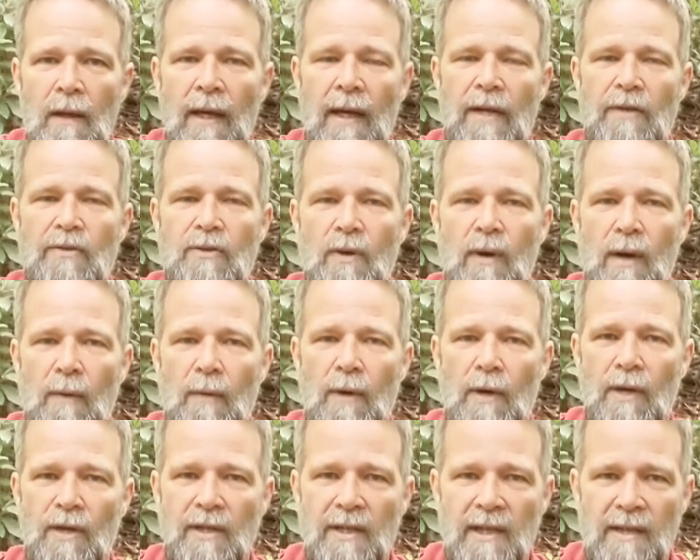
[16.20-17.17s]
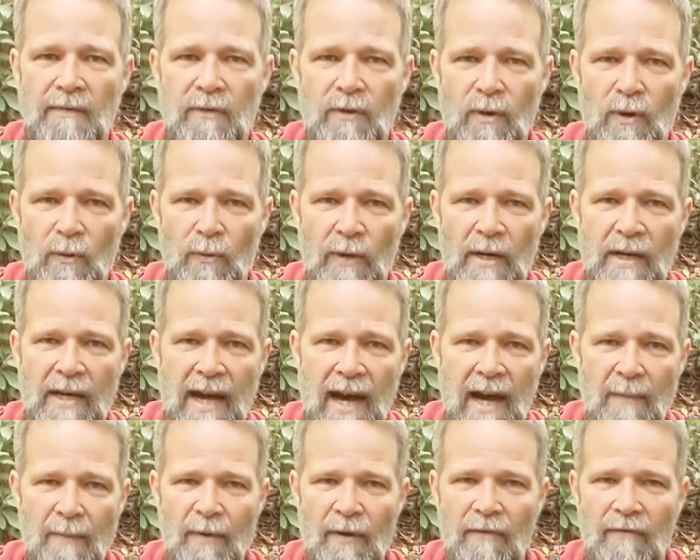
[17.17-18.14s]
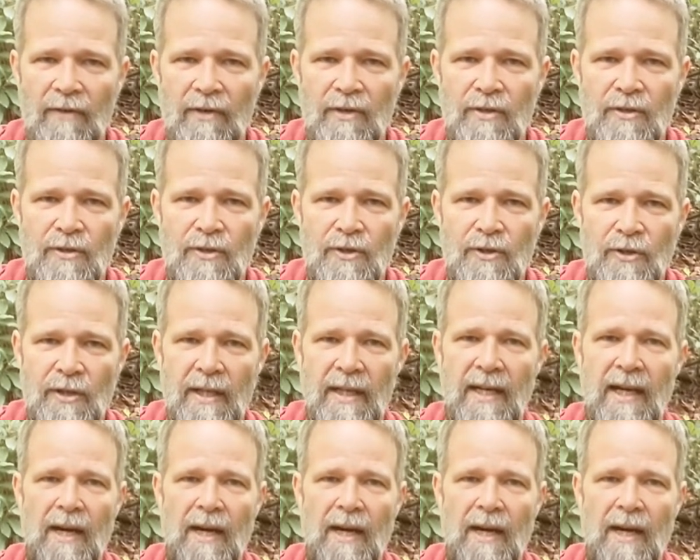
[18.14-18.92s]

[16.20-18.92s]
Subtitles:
And so I wanted to give you a recap of this journey,